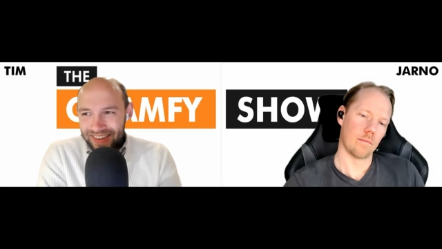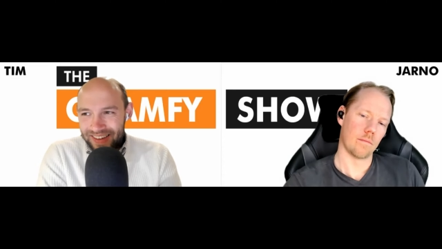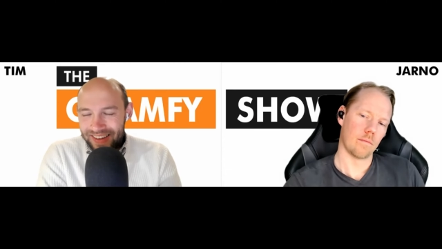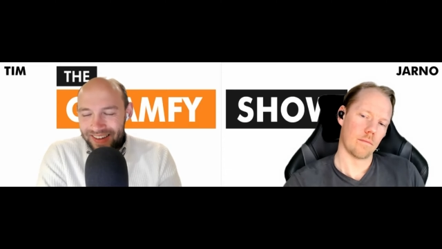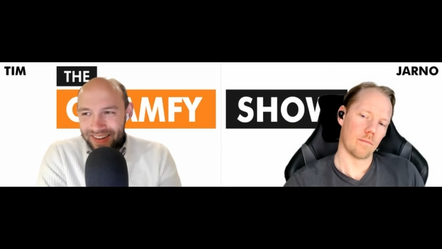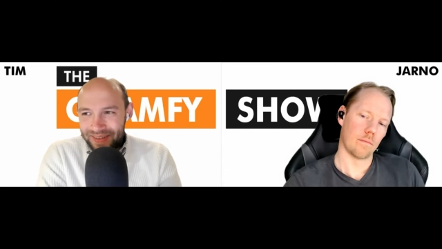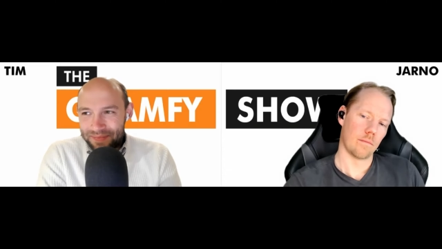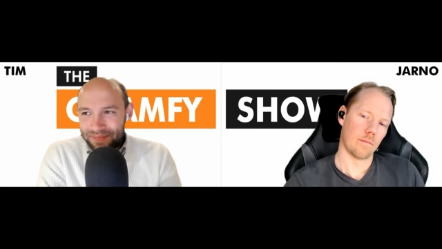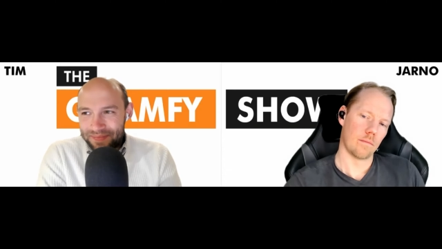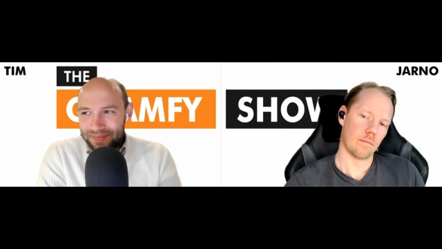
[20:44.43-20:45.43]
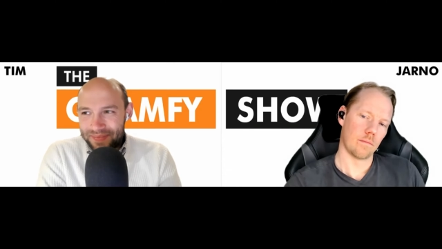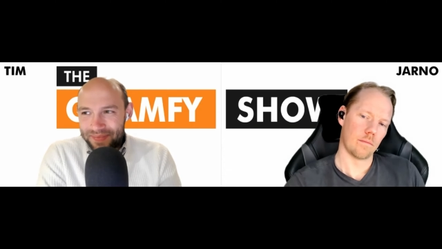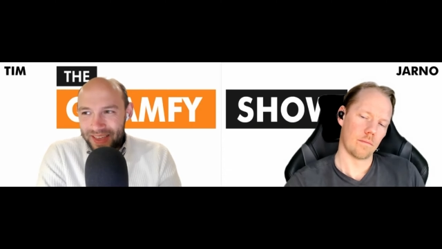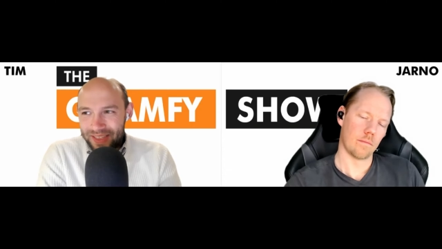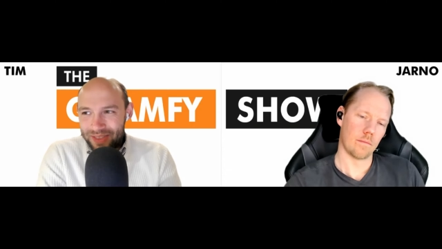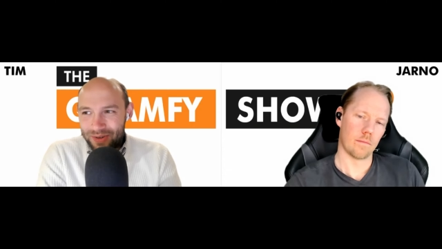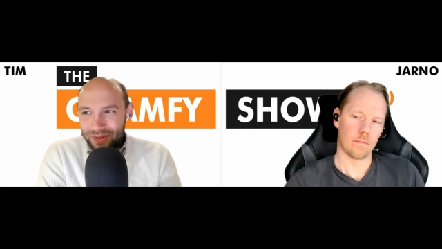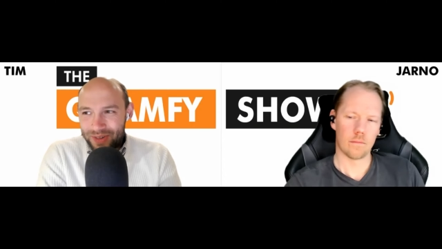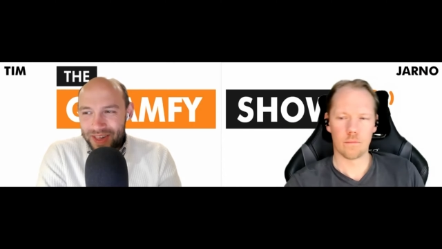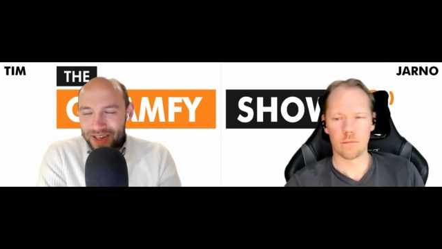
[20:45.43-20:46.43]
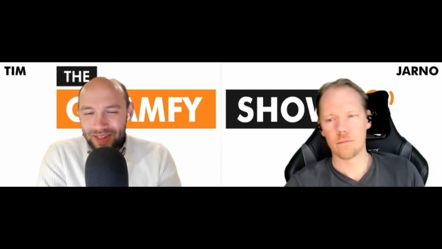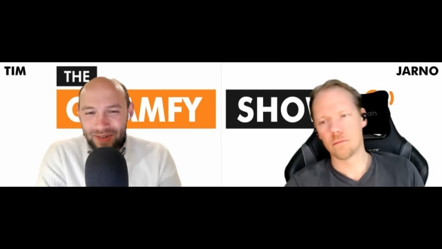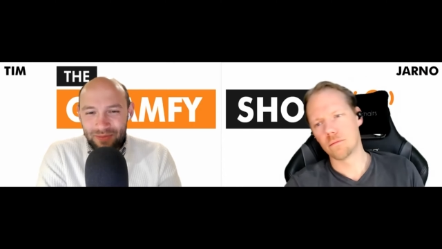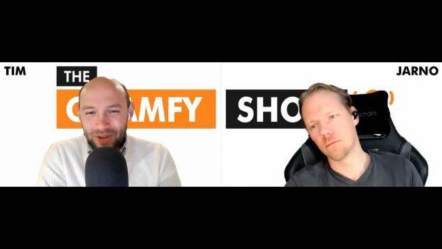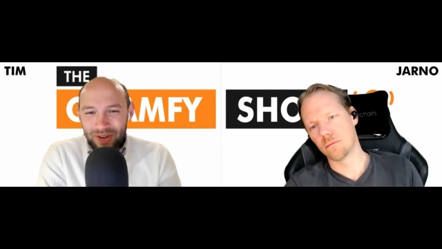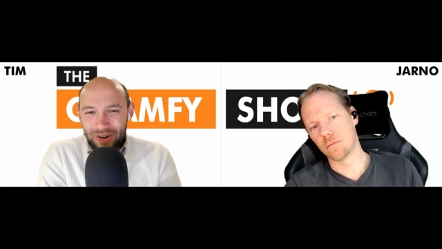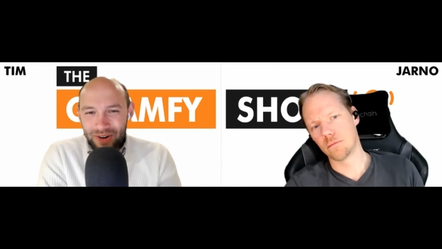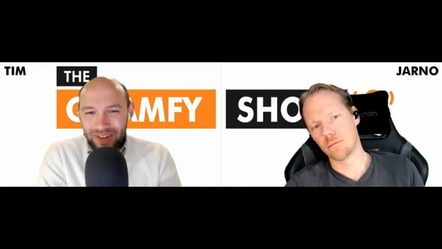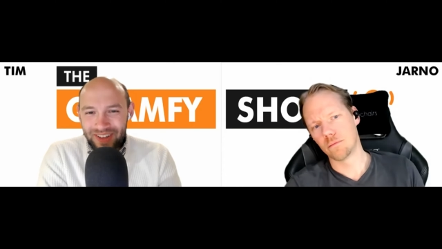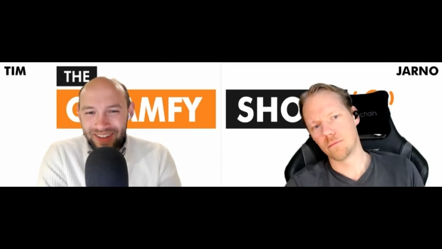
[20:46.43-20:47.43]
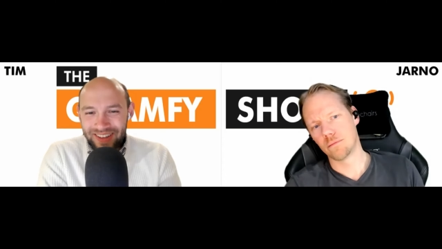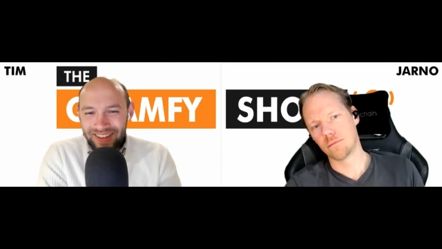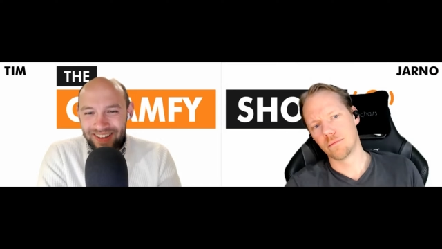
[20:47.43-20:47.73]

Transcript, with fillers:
Speaker 1: um, enthusiasm regarding